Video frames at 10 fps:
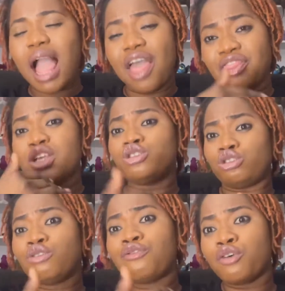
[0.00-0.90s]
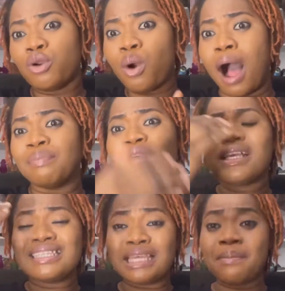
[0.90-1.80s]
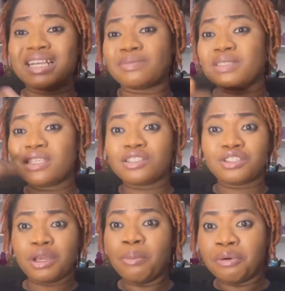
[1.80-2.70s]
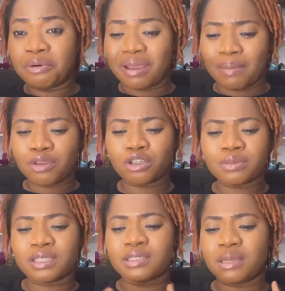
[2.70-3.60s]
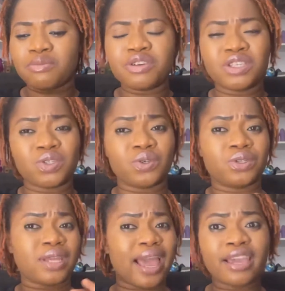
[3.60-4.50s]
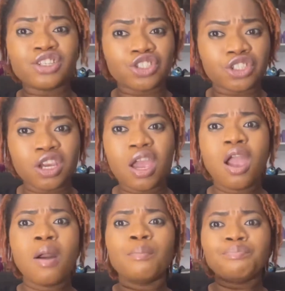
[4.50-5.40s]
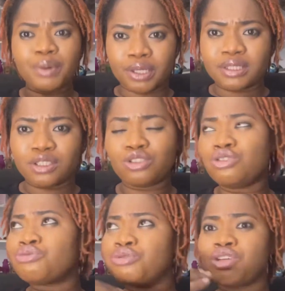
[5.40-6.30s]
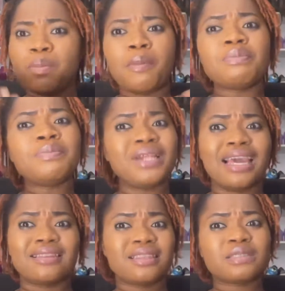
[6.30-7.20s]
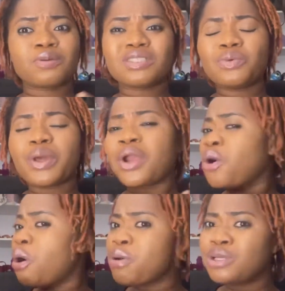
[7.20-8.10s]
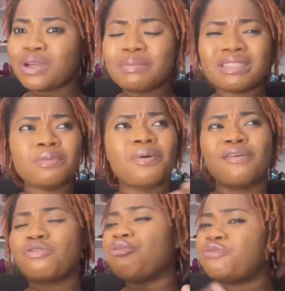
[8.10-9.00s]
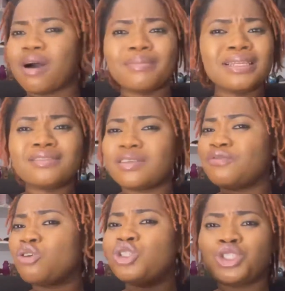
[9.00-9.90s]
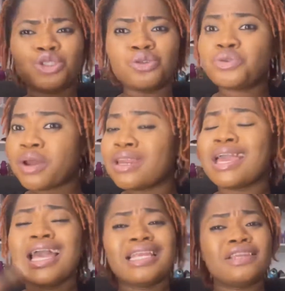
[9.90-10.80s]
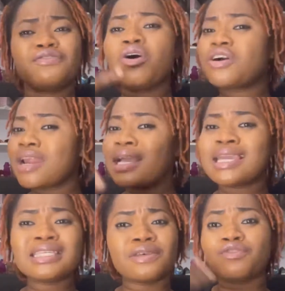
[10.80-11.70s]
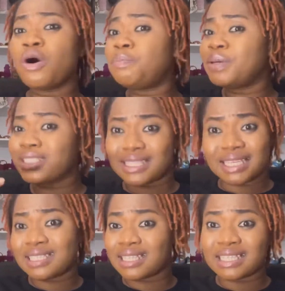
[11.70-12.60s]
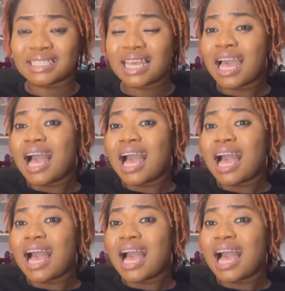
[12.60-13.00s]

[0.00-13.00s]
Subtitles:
I think you should follow her. Same as Mrs. Demory. I'm not sure Mrs. Demory is on IG, but you should read up on people like this because they will encourage you. I mean, these people have got families, they've got children, they've got grandkids, they've got businesses.